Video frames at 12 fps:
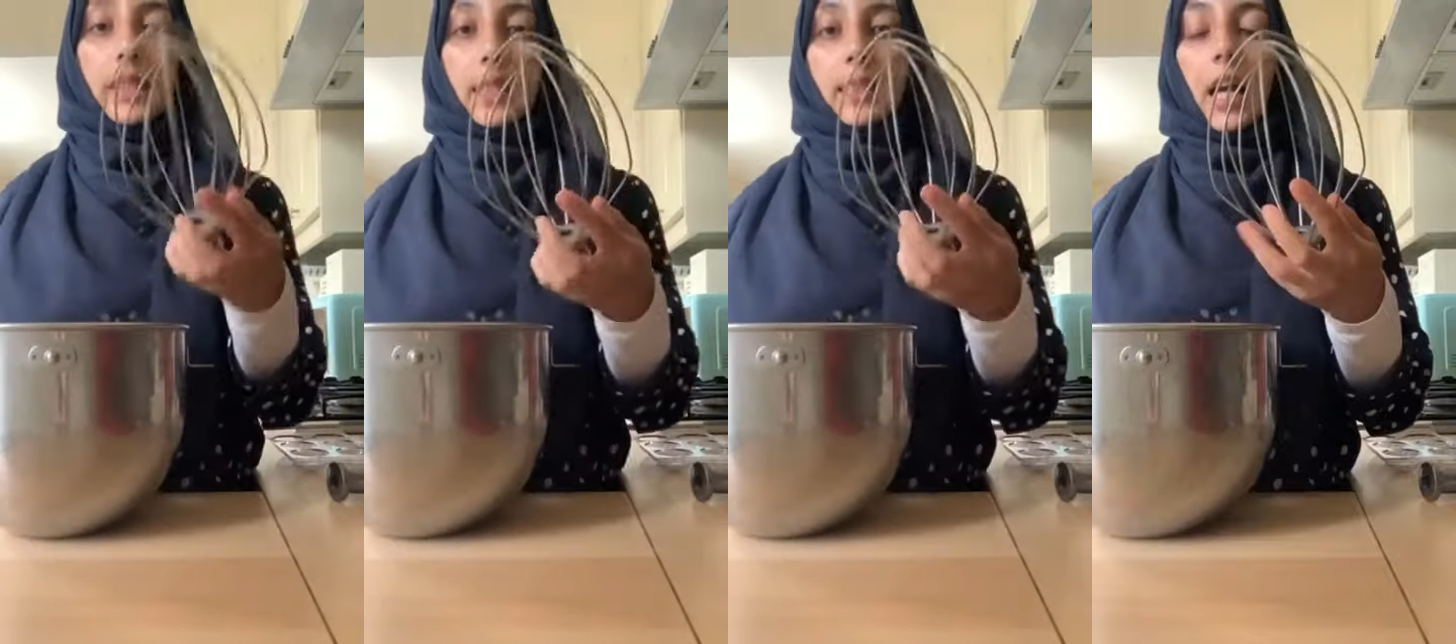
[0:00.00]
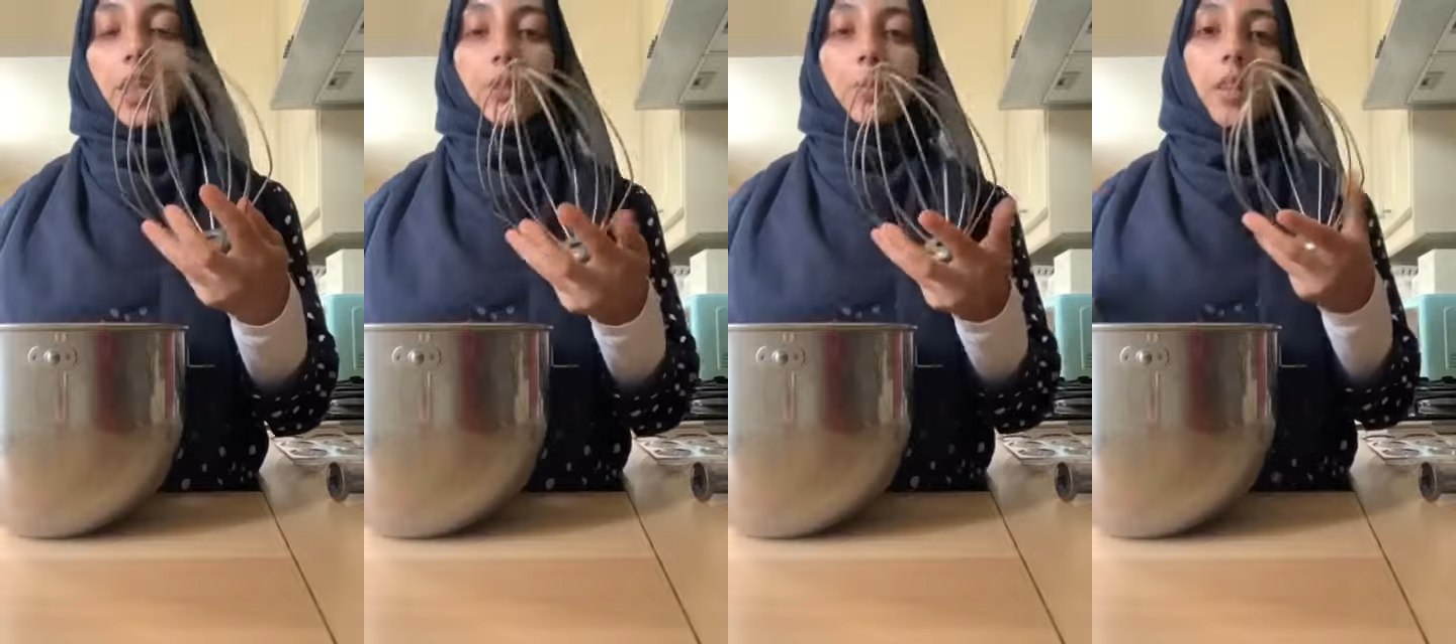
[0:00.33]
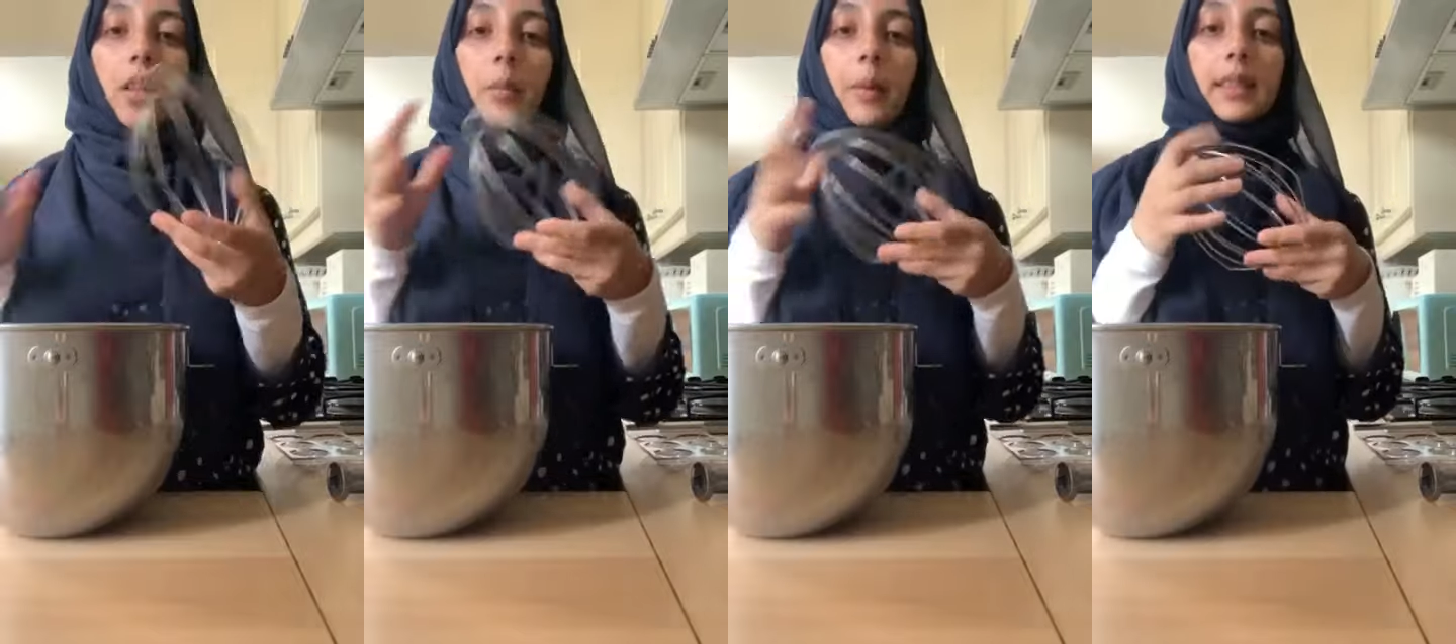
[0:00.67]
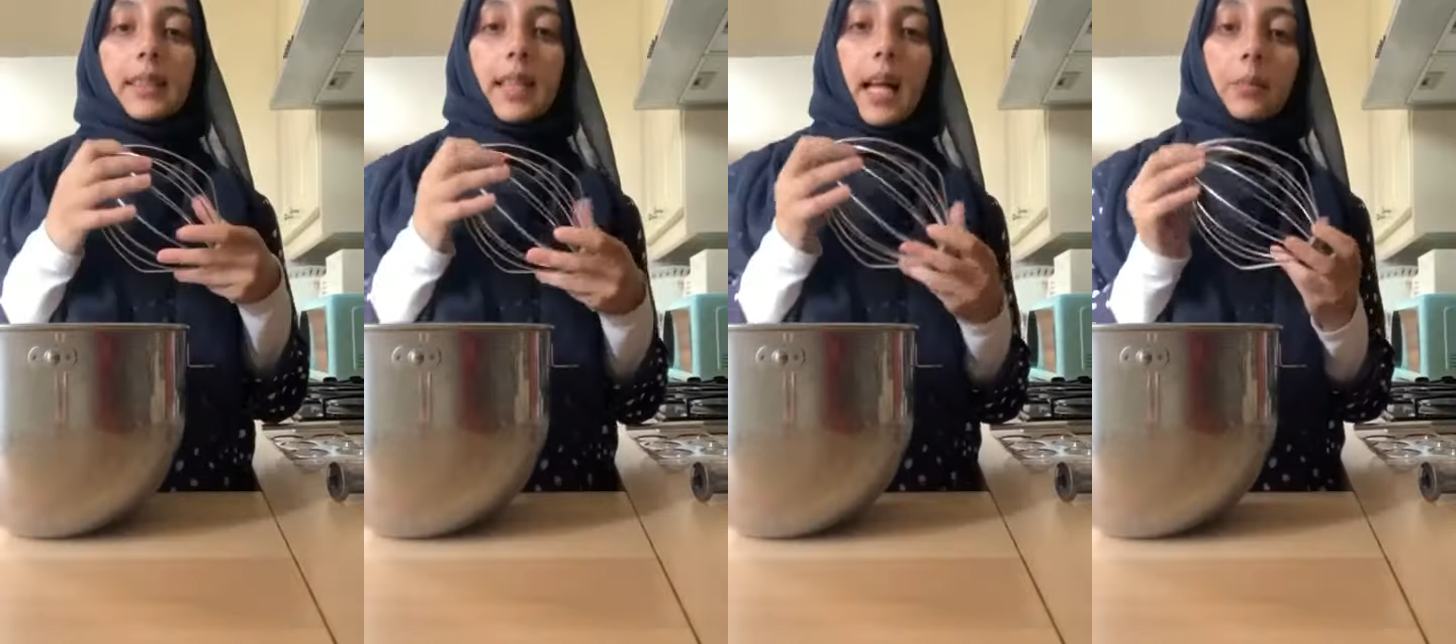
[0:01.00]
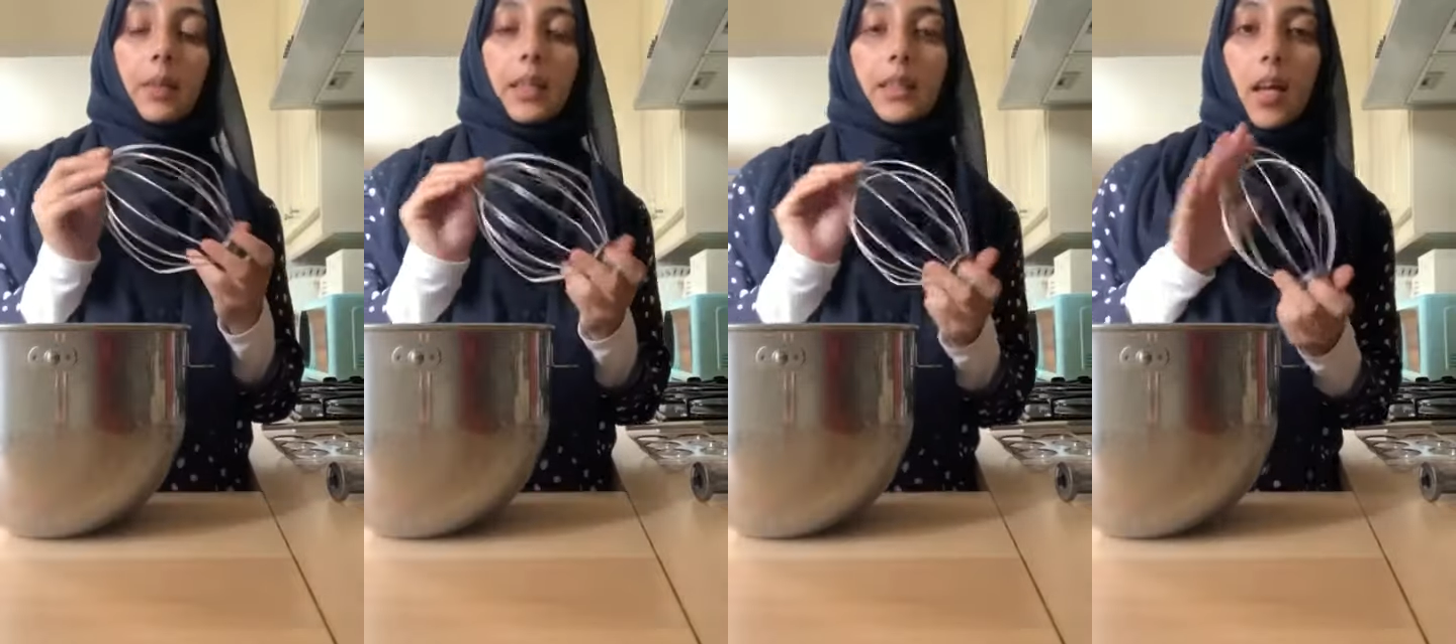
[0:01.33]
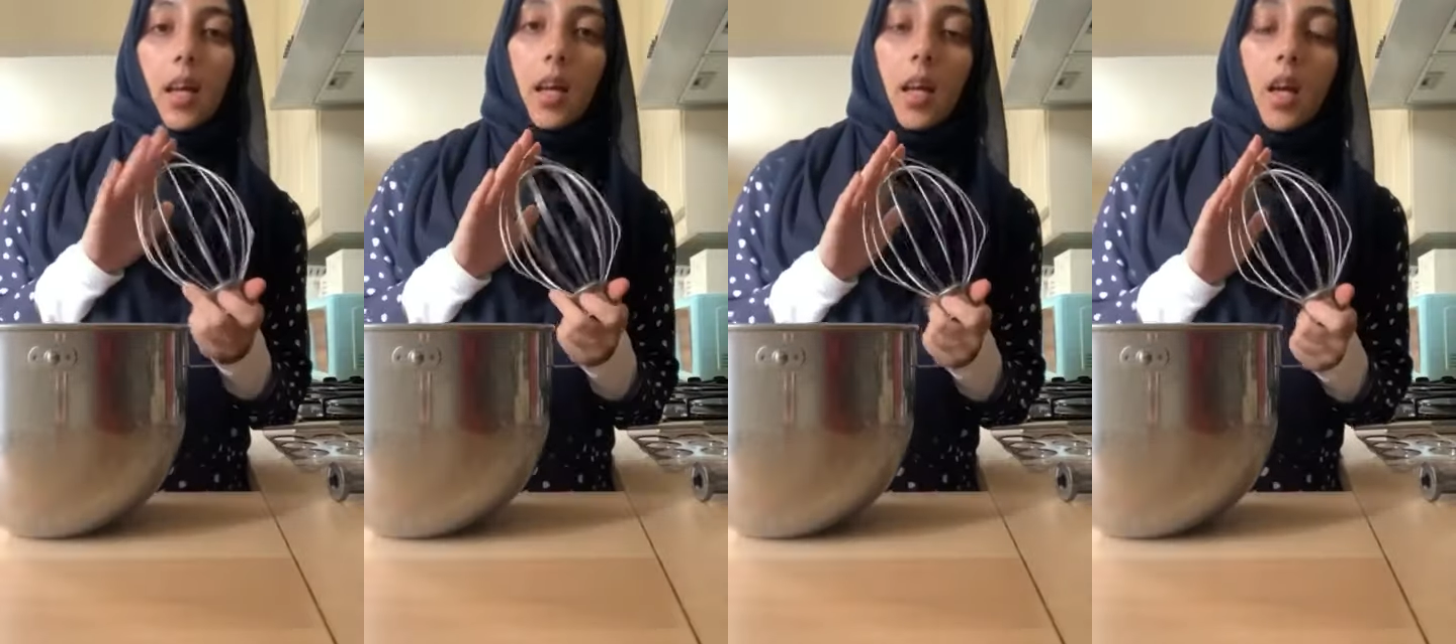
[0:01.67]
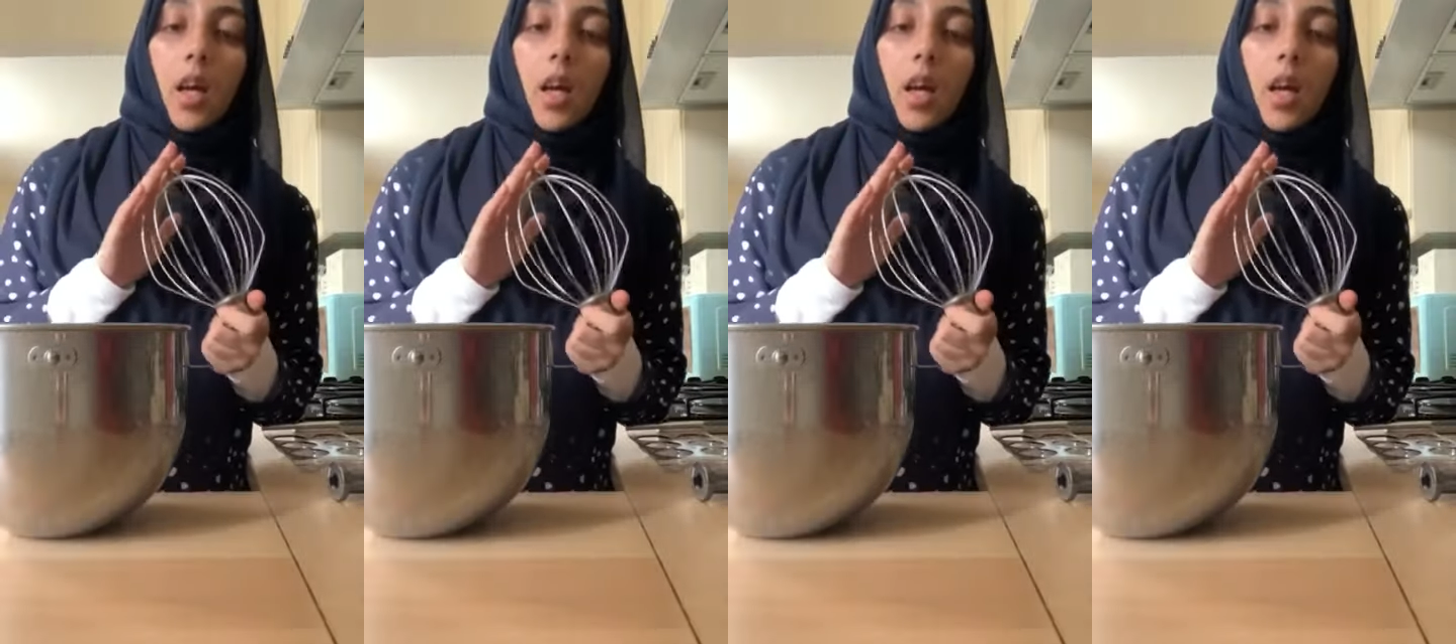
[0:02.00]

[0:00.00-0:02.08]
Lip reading: attachment on my stand mixer.